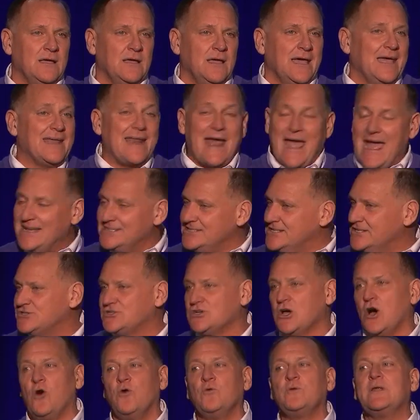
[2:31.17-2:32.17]
It has its
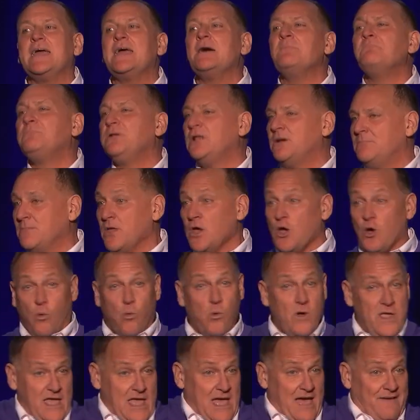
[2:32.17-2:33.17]
own emblem.
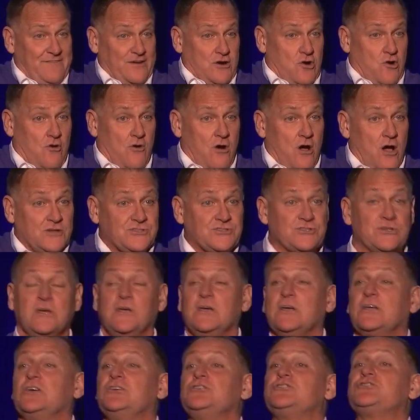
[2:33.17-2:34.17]
We have a cross.
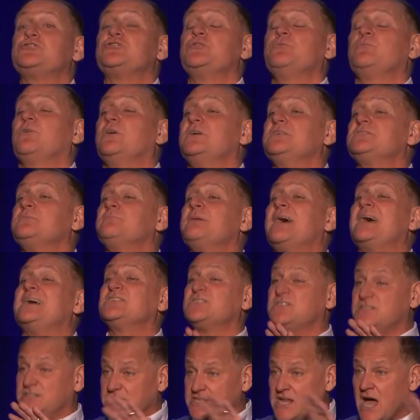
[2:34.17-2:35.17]
Consumerism
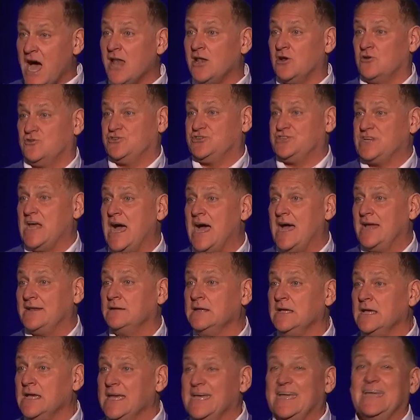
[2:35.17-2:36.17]
has the $sign.
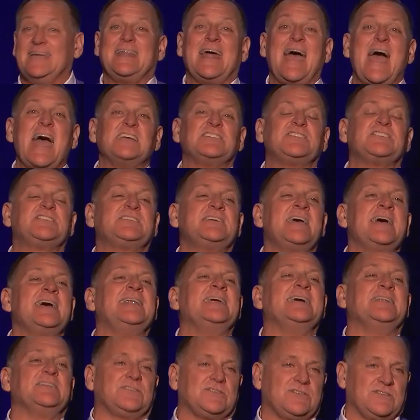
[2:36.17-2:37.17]
It has
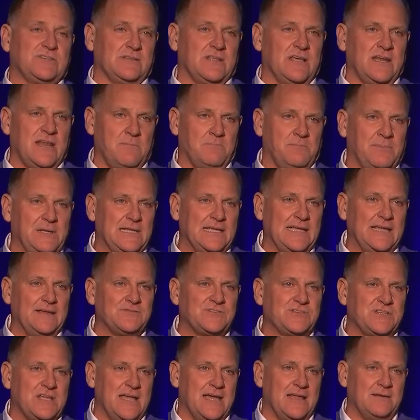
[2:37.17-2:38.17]
tenets that it
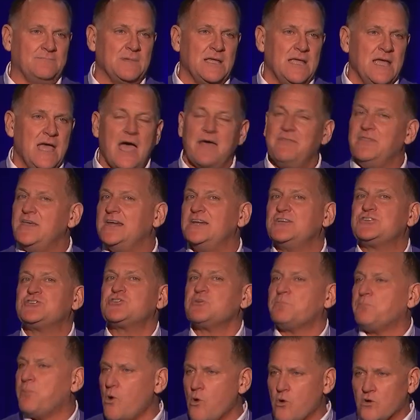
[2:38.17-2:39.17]
believes in and that it
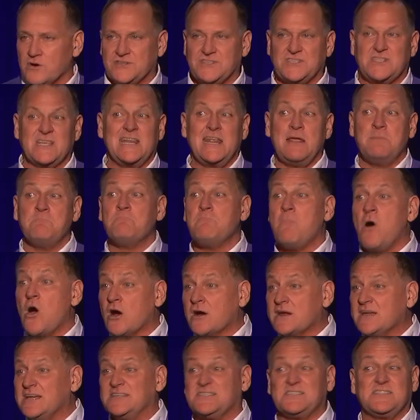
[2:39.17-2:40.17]
supports, that it
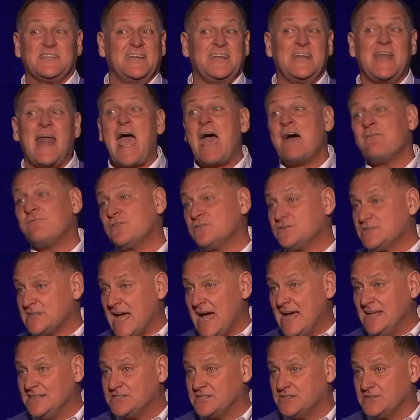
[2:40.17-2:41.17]
markets, that it
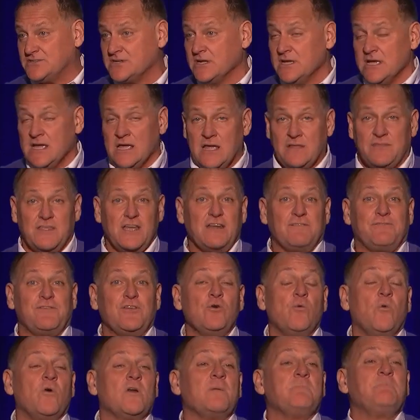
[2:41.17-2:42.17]
advertises. That if
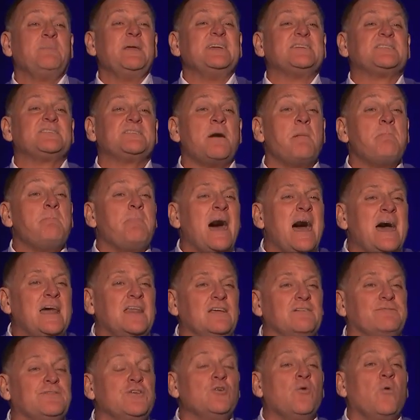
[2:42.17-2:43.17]
you want to be somebody,
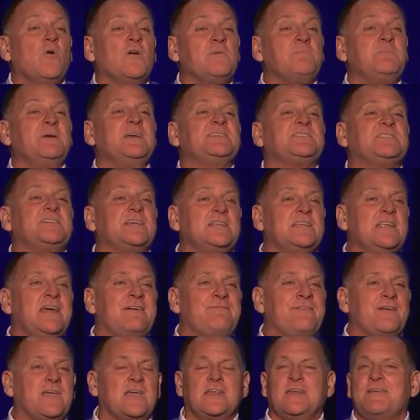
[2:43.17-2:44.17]
if you want to be
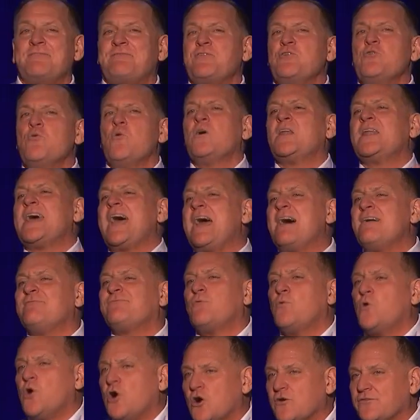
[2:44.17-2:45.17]
significant, if you want to have
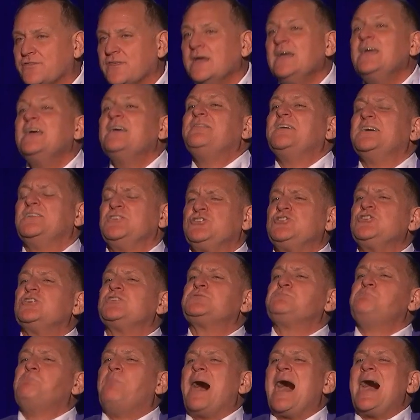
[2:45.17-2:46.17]
worth, then
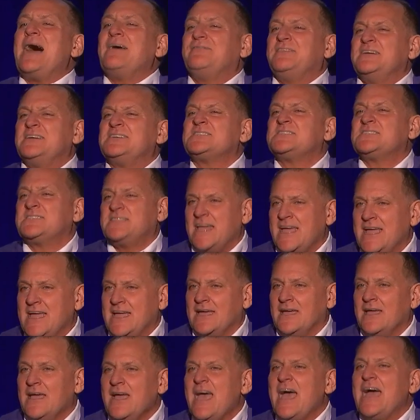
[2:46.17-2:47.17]
just buy this
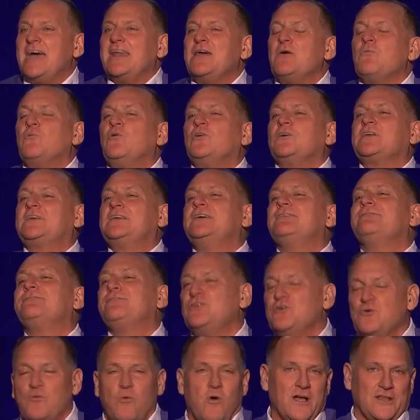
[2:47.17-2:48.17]
thing and it will give
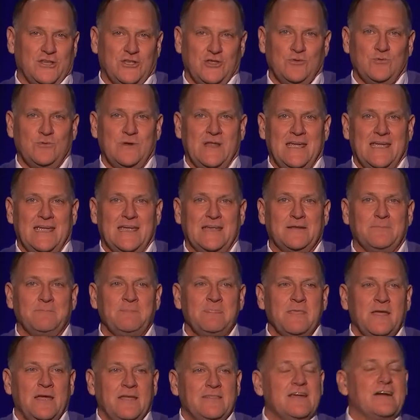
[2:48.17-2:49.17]
you what you need.
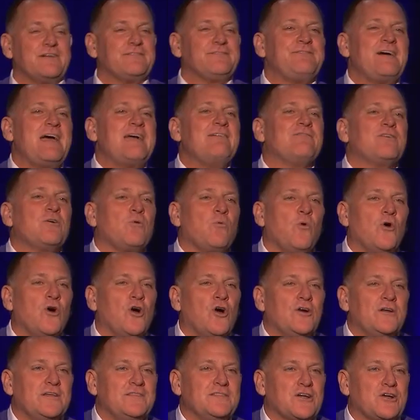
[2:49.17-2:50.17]
Their favorite
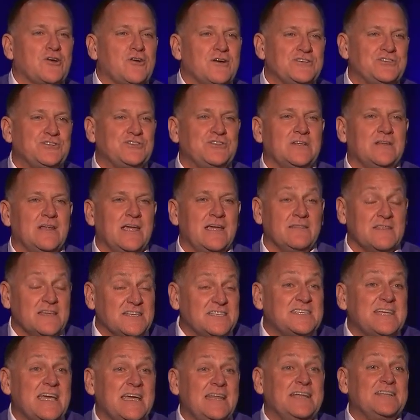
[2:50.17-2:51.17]
word in the
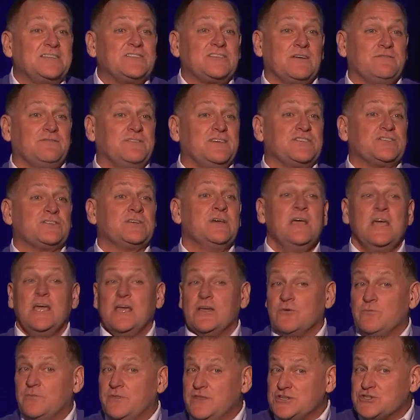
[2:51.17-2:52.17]
tenets of
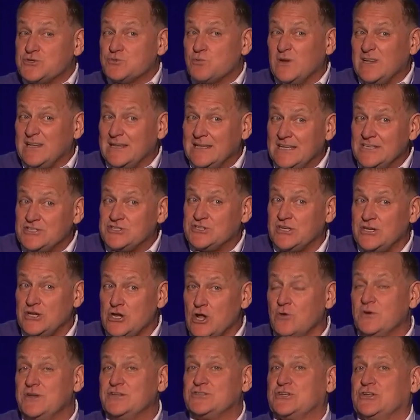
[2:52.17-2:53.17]
this religion
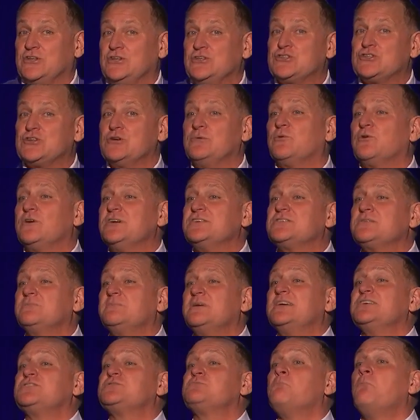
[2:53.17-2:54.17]
known as consumerism
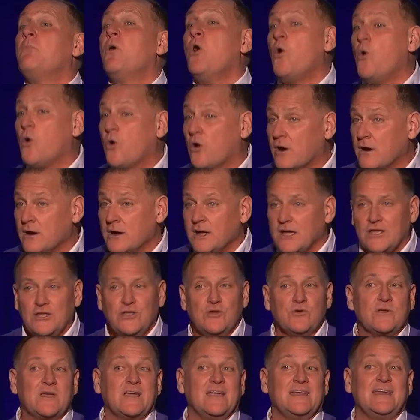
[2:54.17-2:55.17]
is more.
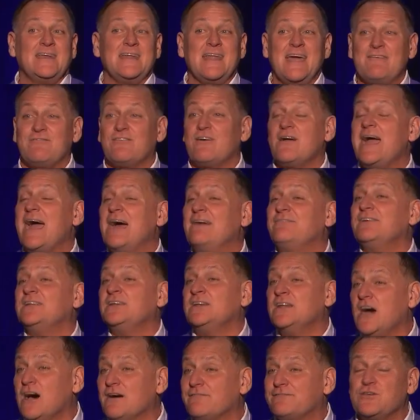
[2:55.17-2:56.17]
You can never have
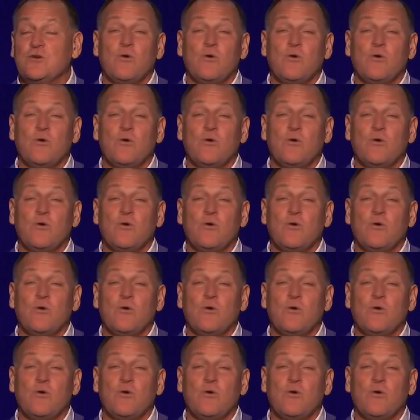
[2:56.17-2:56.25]
enough.